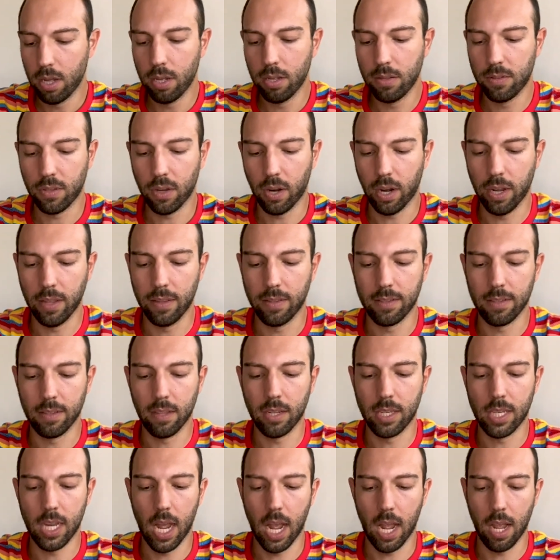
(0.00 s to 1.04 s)
sorry, this is
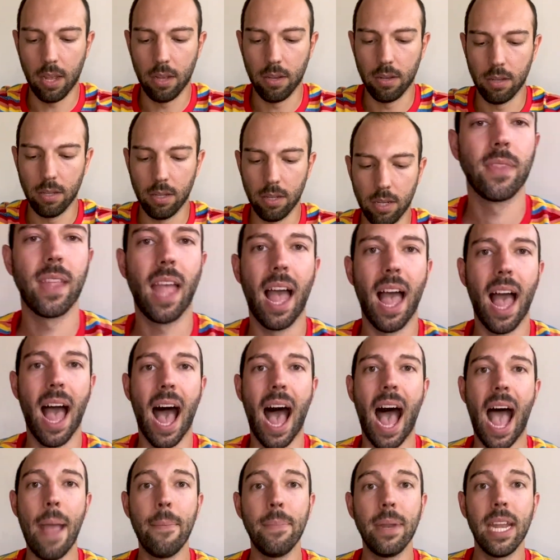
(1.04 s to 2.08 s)
all tangled.
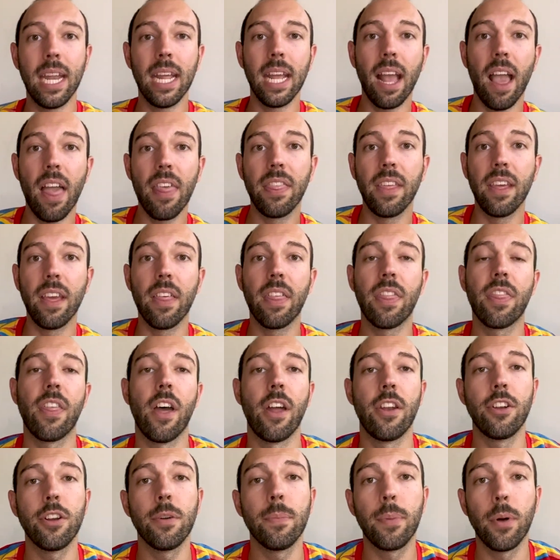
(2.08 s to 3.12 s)
I'm knitting the
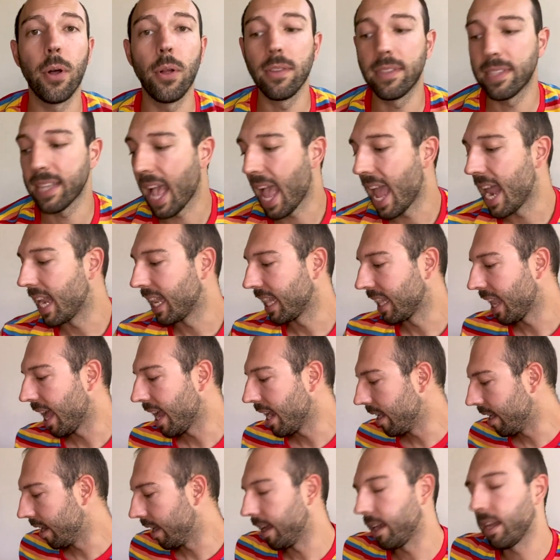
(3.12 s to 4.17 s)
Thunderbolts and
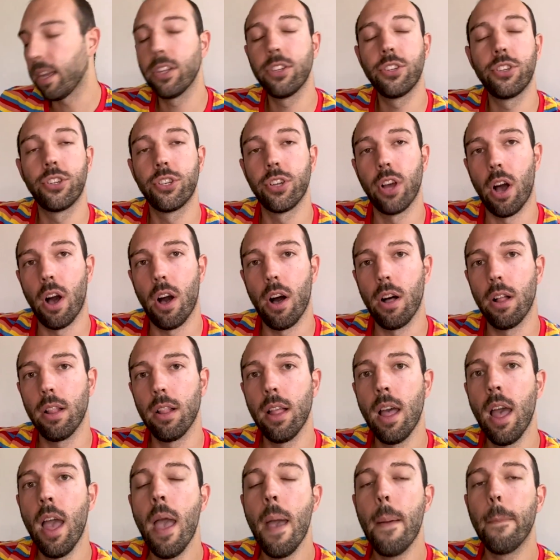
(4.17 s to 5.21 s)
Lightning
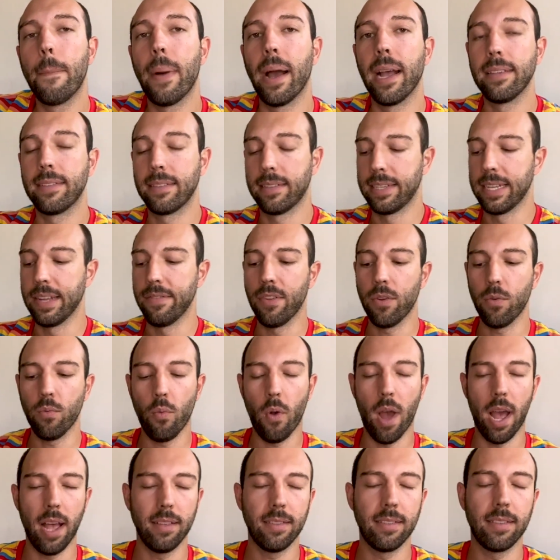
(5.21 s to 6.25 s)
Shawl by Stephen
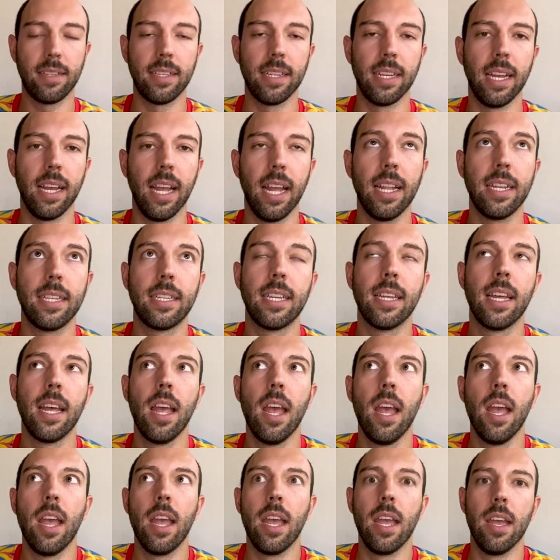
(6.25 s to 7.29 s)
West. It
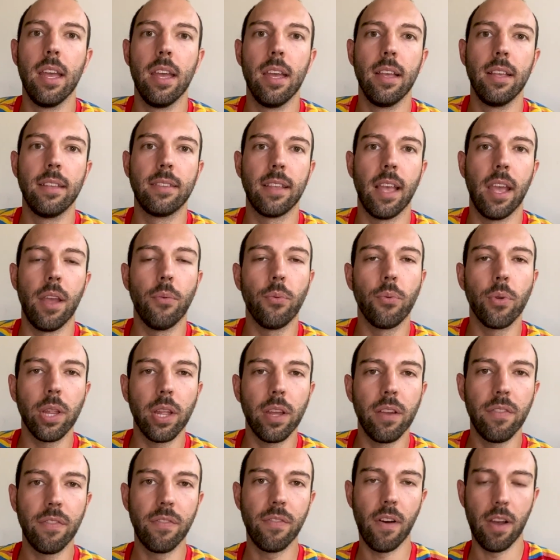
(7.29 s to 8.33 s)
is a
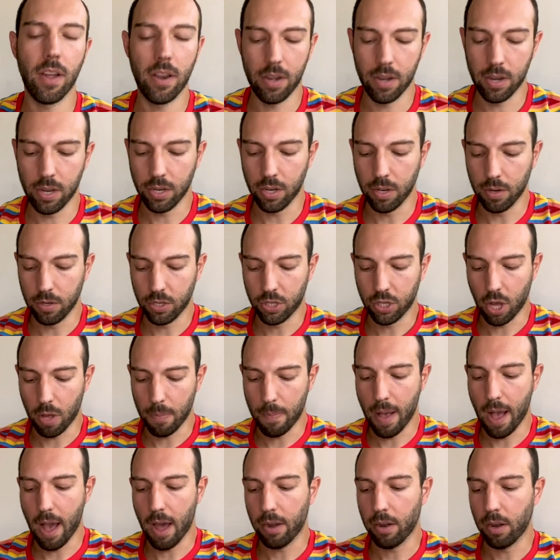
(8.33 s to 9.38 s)
really fun shawl
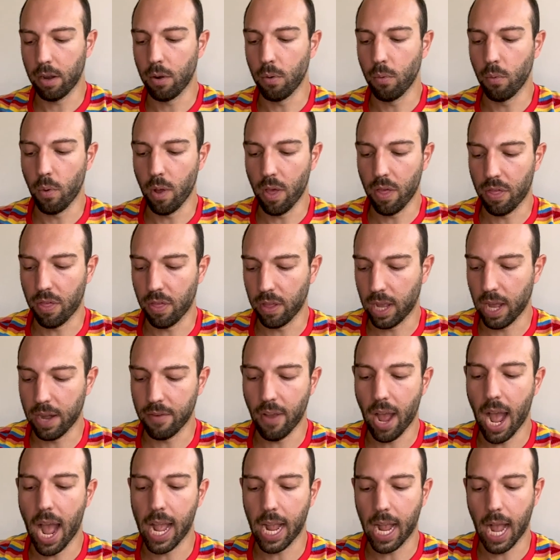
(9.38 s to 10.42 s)
pattern with kind
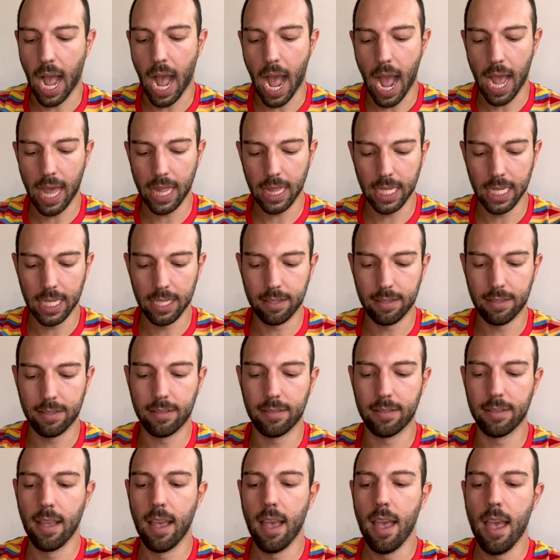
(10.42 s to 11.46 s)
of
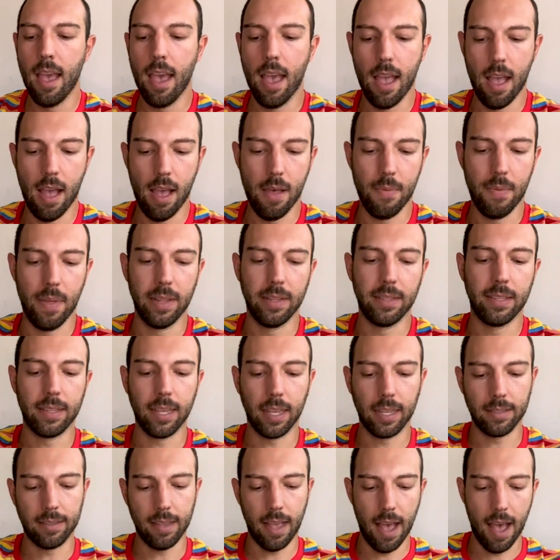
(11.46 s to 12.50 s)
eyelets, um,
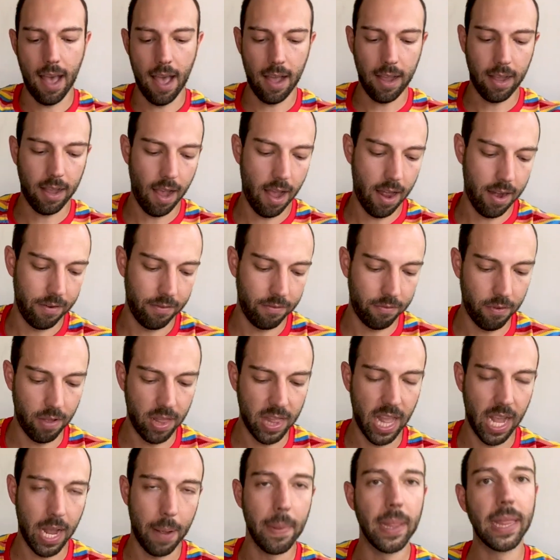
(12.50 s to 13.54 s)
zigzag, kind of
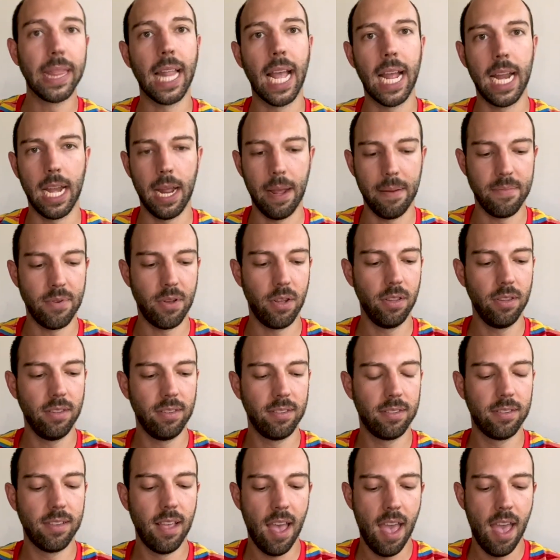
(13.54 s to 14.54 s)
like lightning bolts.